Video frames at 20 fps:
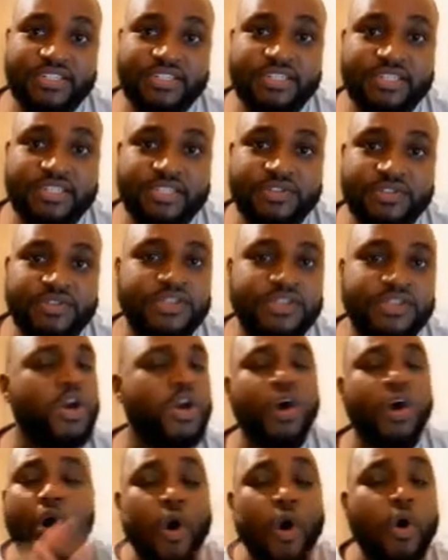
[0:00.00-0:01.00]
industry,
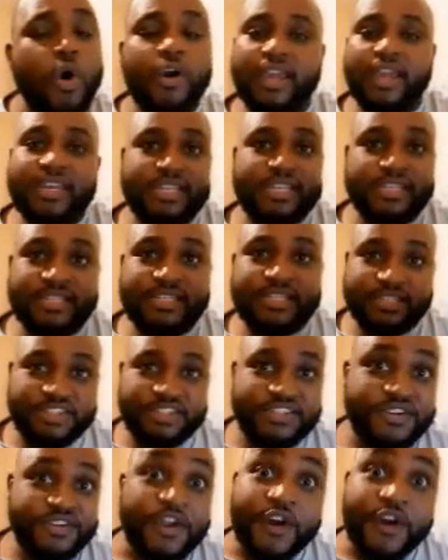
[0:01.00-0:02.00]
or any
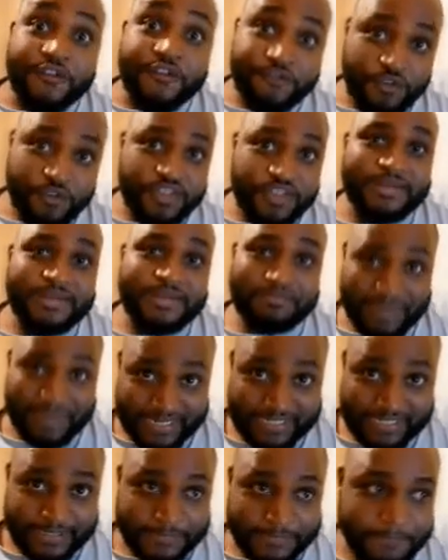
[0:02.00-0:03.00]
industry for that
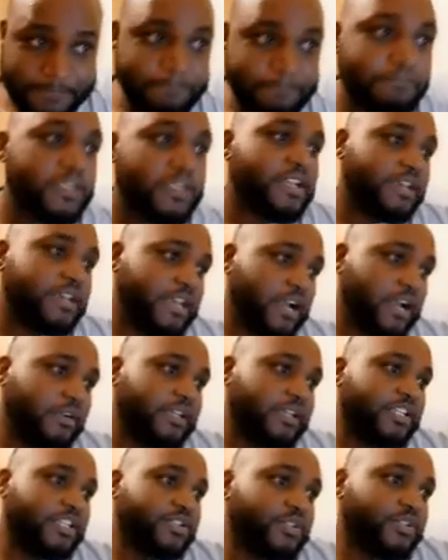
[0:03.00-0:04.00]
matter. Now
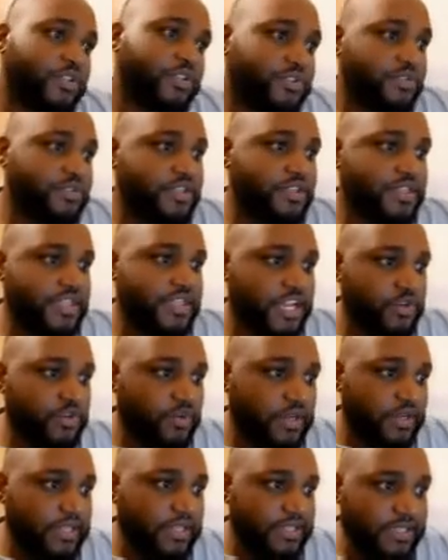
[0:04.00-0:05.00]
let's go to the third
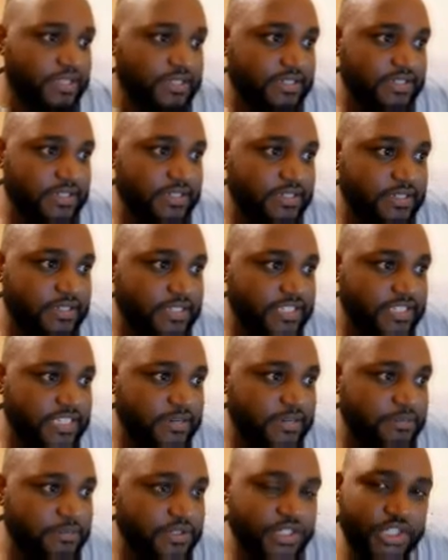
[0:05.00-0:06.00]
one. This is
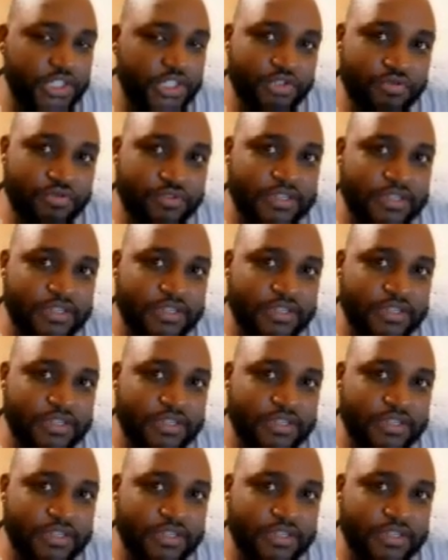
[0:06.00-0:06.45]
substitutes.